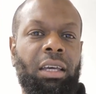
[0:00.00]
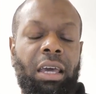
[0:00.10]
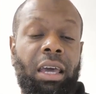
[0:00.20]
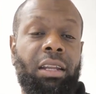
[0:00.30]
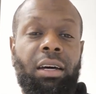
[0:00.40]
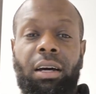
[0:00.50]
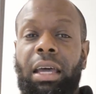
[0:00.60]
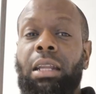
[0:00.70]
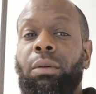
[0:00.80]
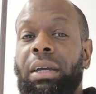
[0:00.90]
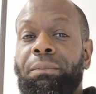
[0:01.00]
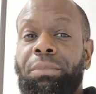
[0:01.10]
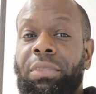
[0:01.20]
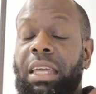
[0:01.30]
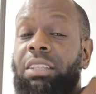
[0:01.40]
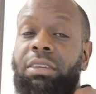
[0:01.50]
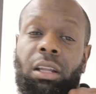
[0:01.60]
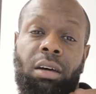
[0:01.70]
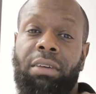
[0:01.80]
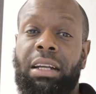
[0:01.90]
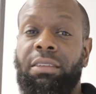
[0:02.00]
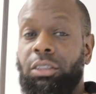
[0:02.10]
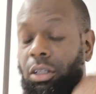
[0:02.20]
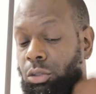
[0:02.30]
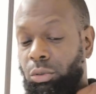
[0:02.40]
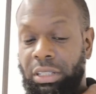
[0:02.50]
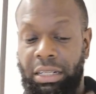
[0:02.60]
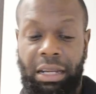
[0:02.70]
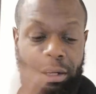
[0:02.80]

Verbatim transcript: And anyway, things fell off. I never talked to her again.